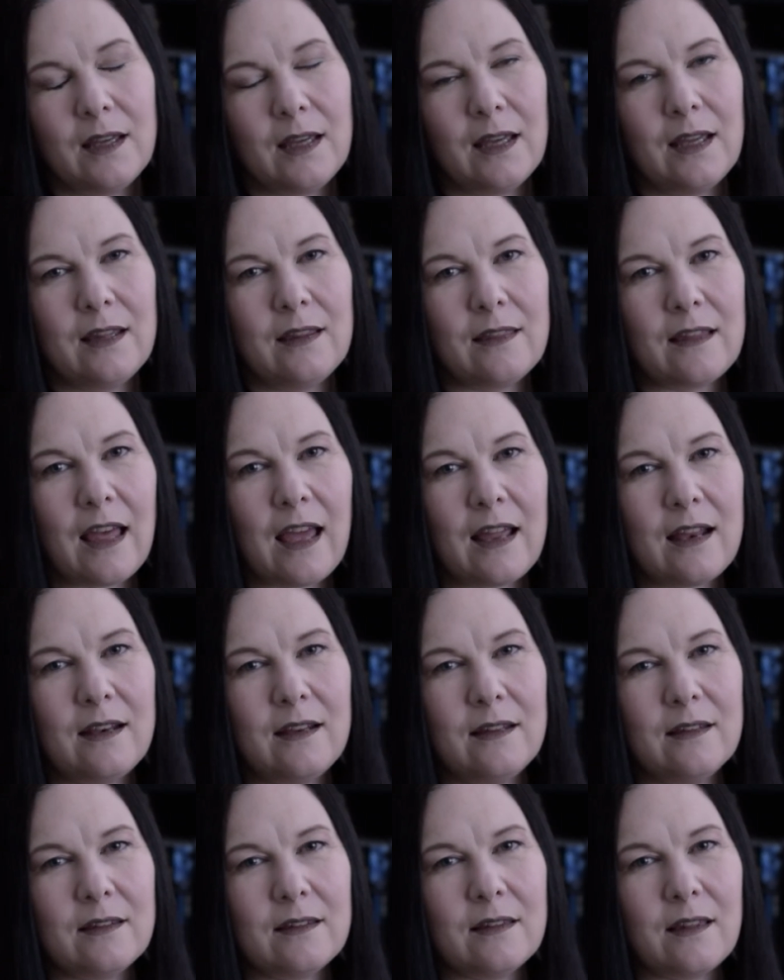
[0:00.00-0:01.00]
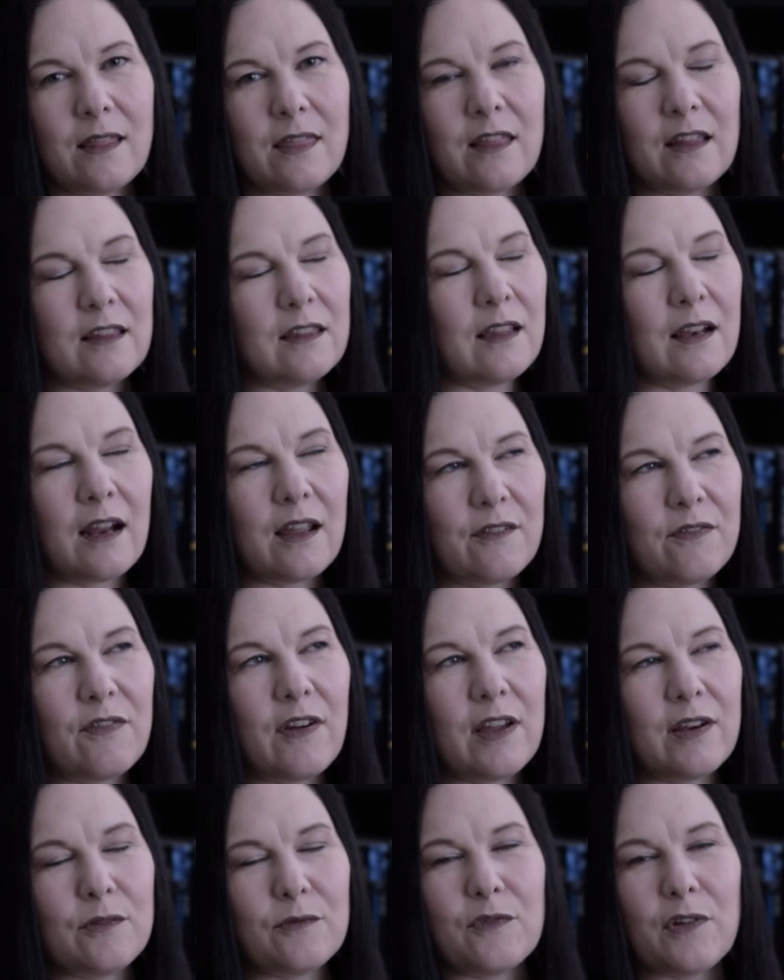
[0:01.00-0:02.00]
And that is the thing that I
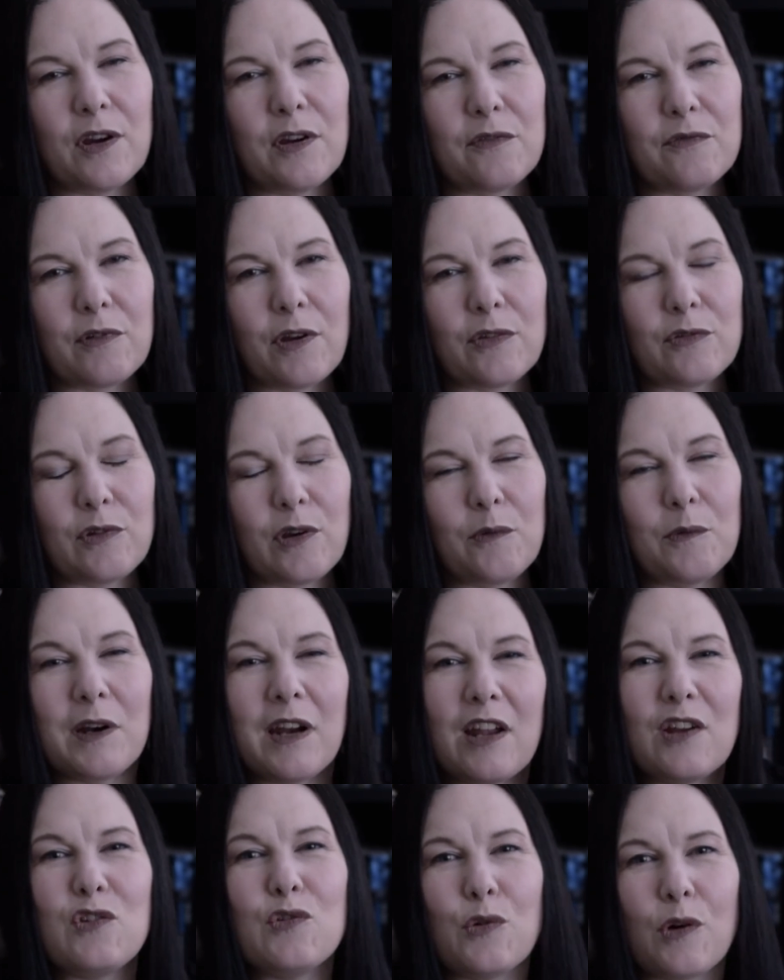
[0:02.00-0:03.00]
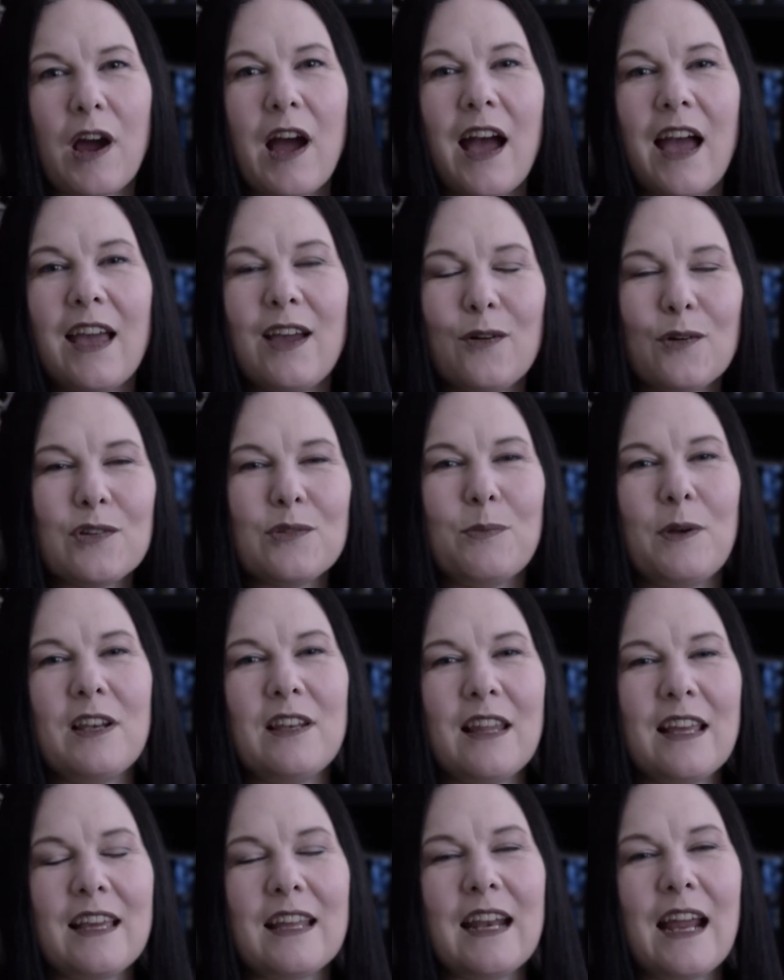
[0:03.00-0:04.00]
find very frustrating. When I try or
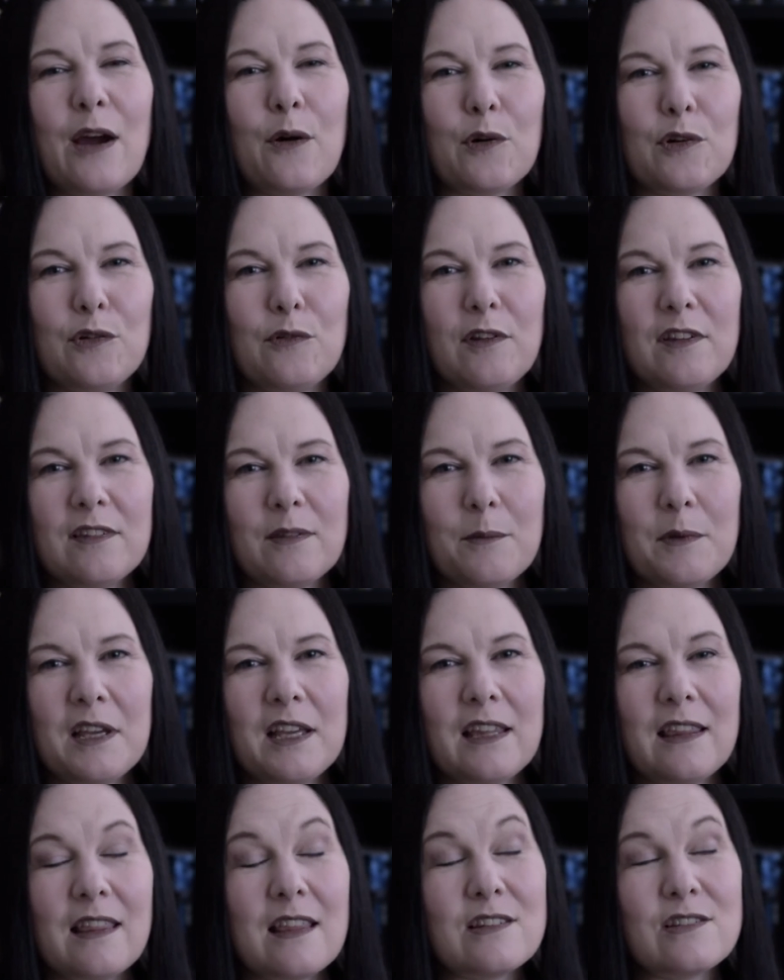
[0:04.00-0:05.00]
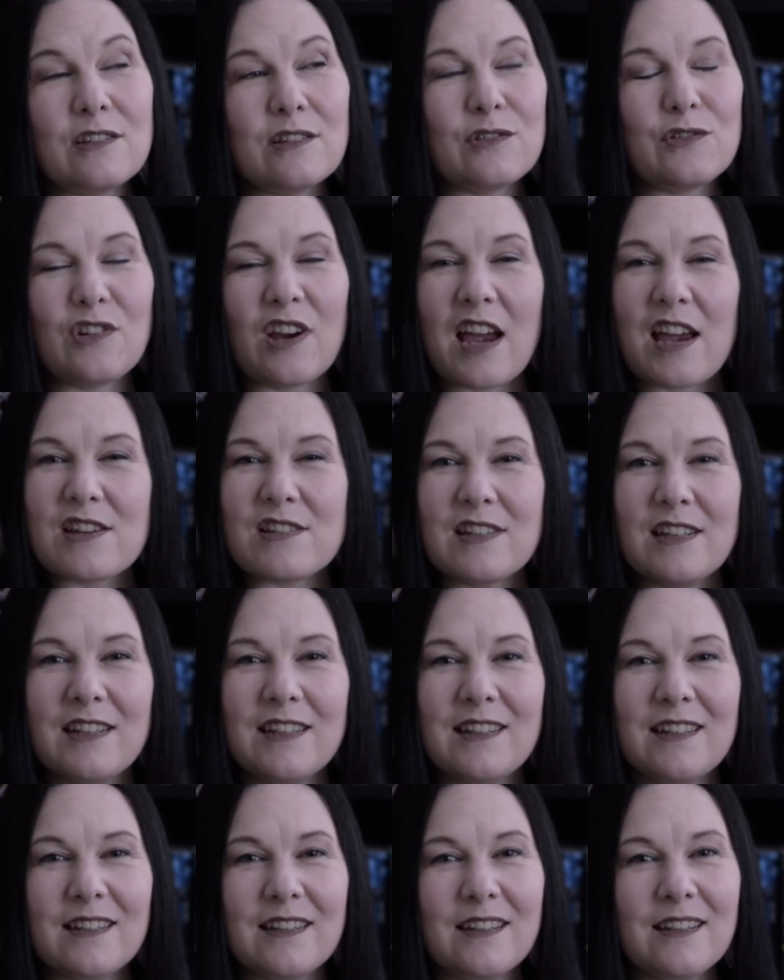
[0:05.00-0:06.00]
spend like an hour doing something and then just trash
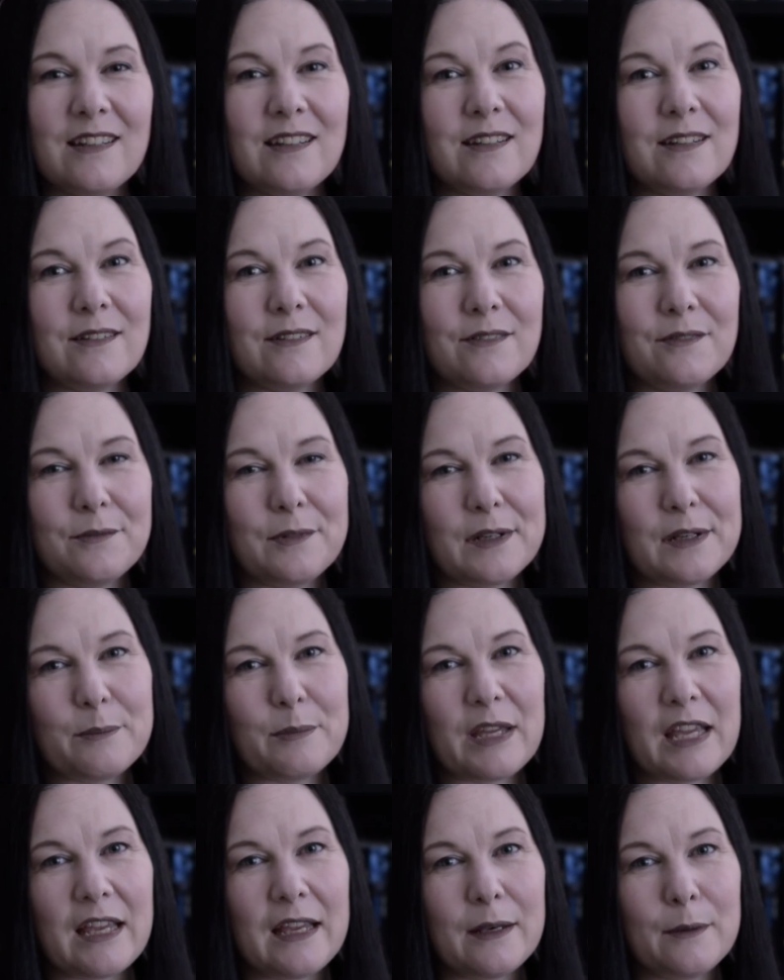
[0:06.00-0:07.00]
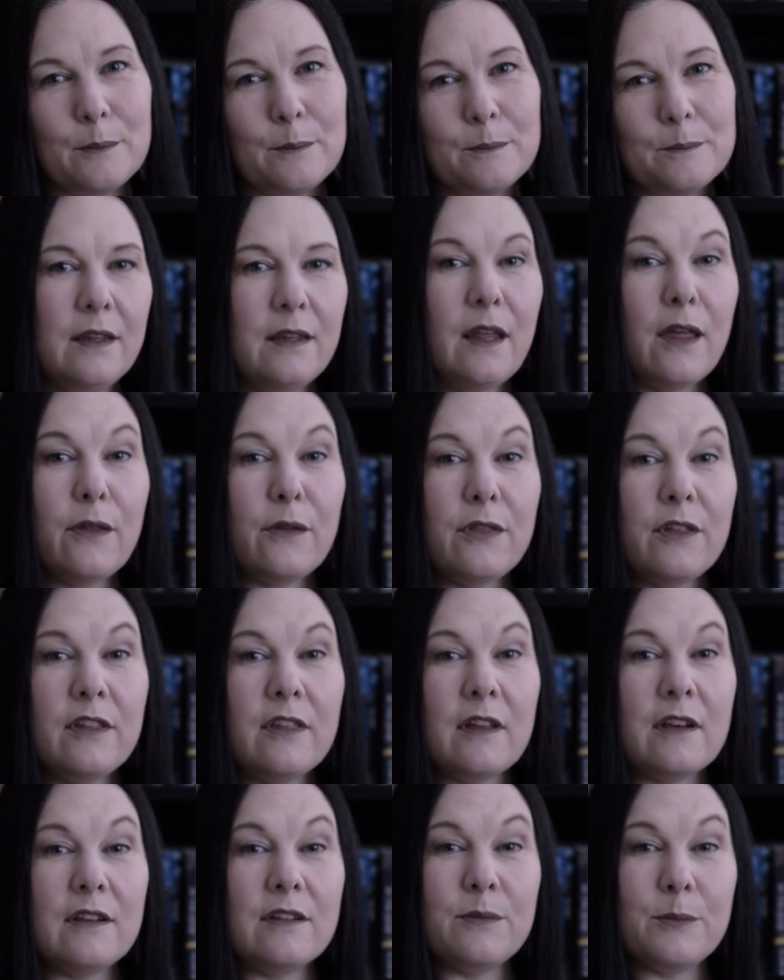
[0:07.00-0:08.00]
it, ugh, what a pain. The other thing
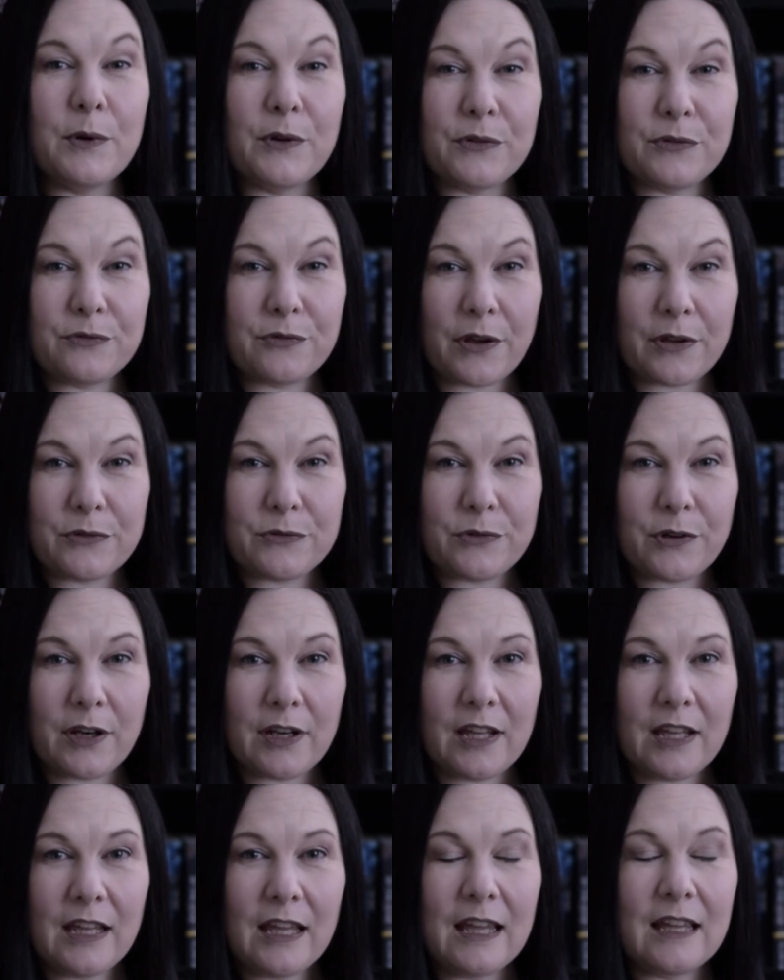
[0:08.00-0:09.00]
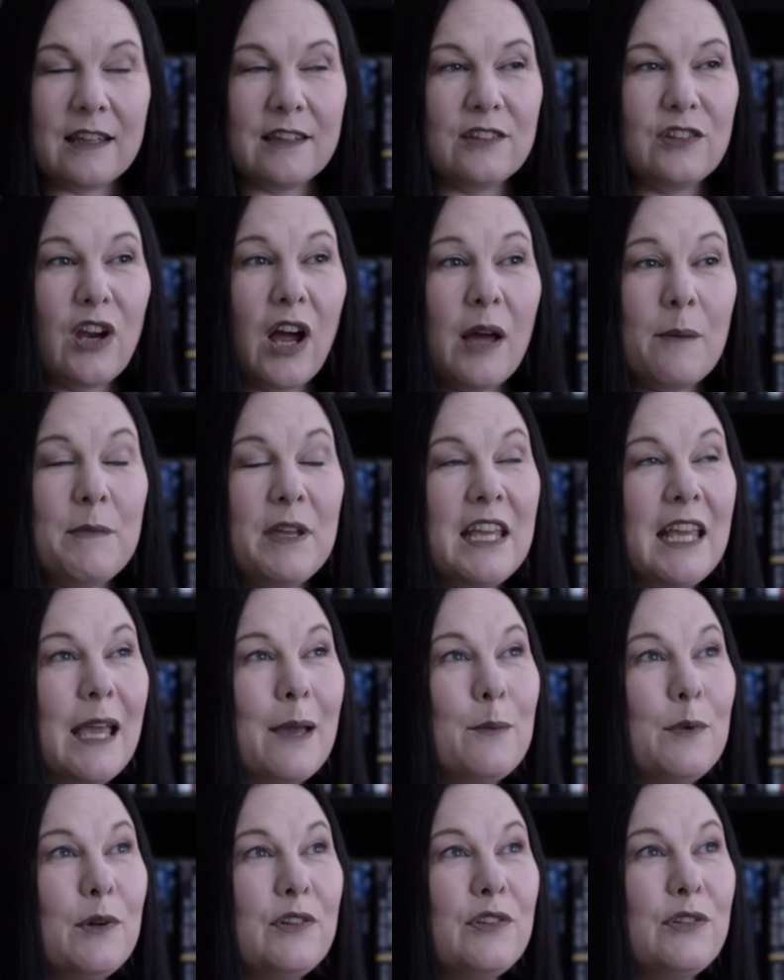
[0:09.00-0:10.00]
that is most frustrating is not being
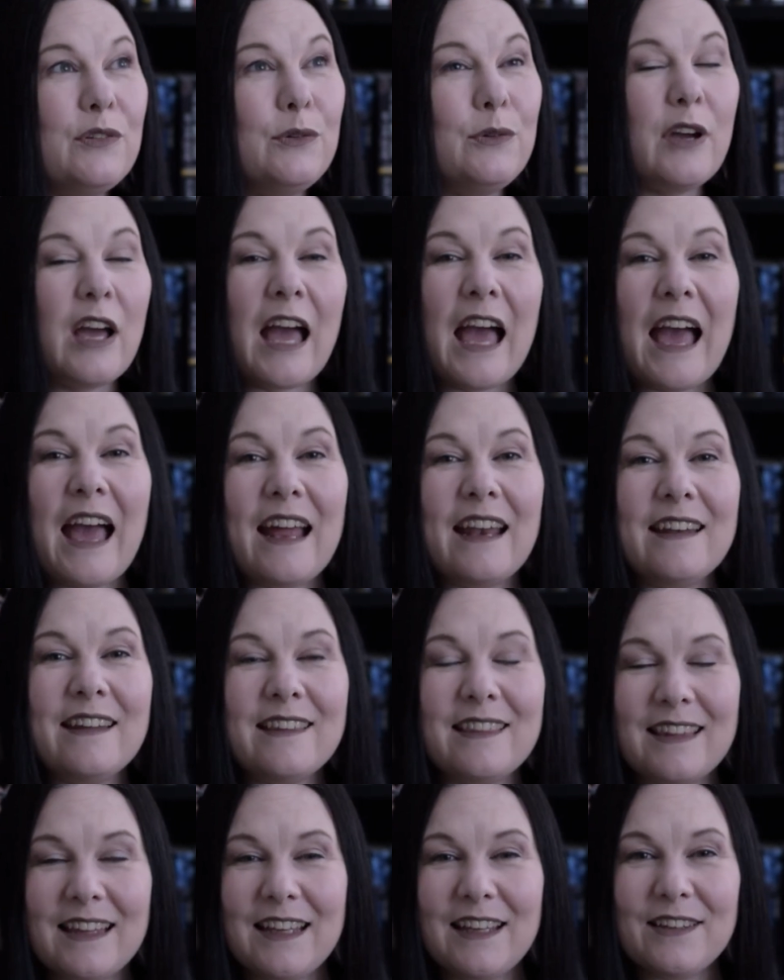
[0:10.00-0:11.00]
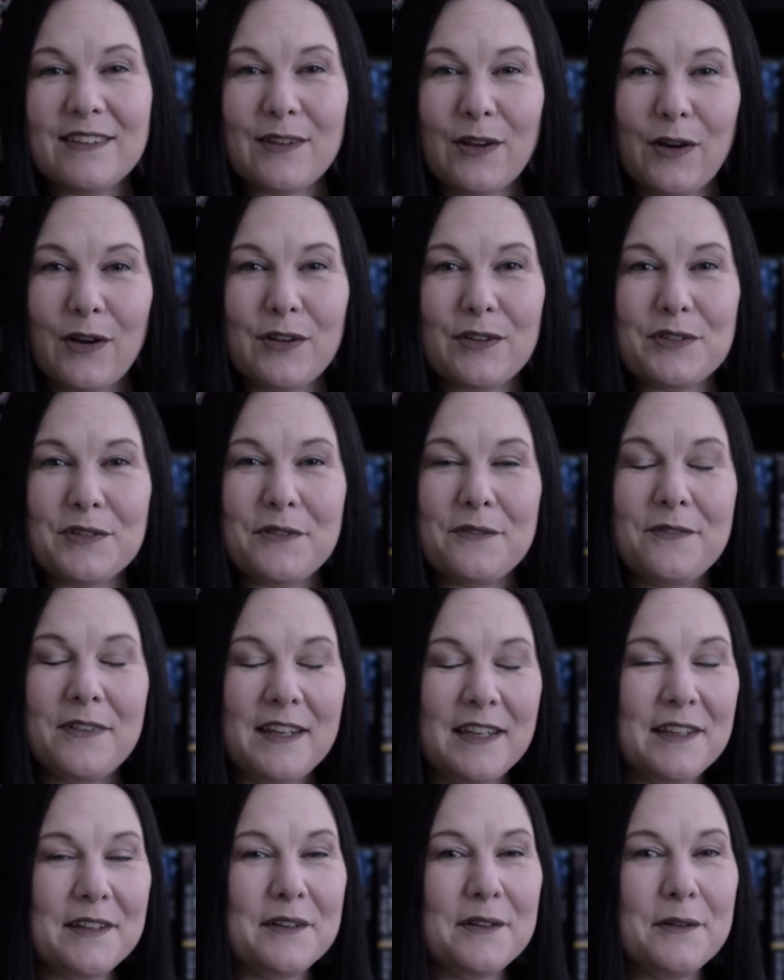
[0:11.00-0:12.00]
able to add things onto
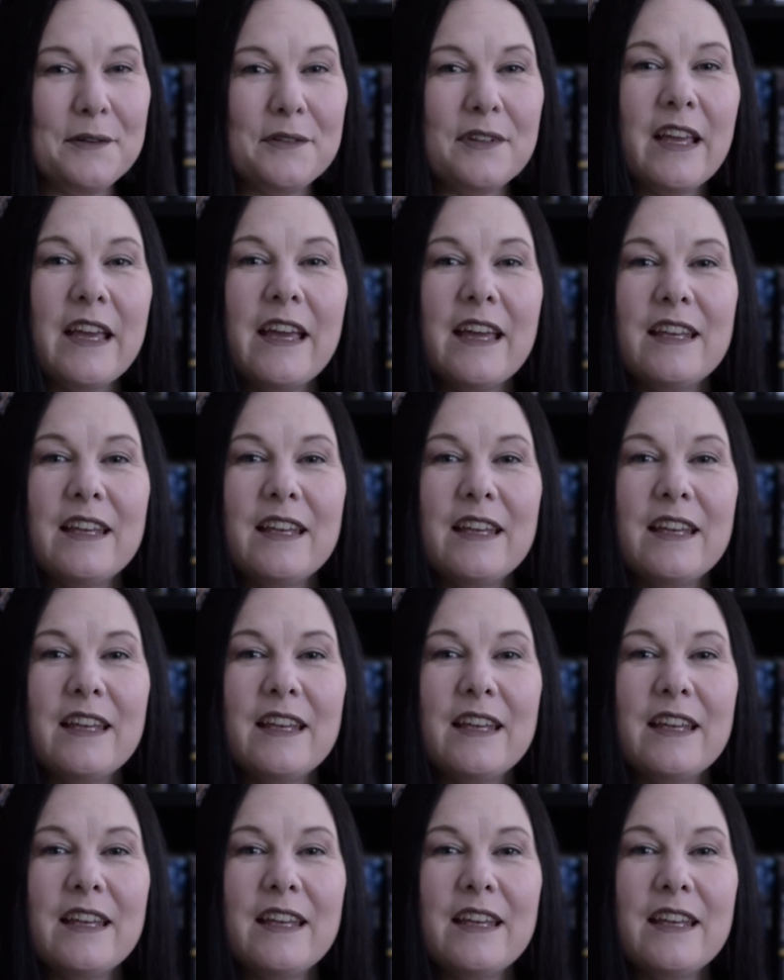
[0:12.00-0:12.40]
videos.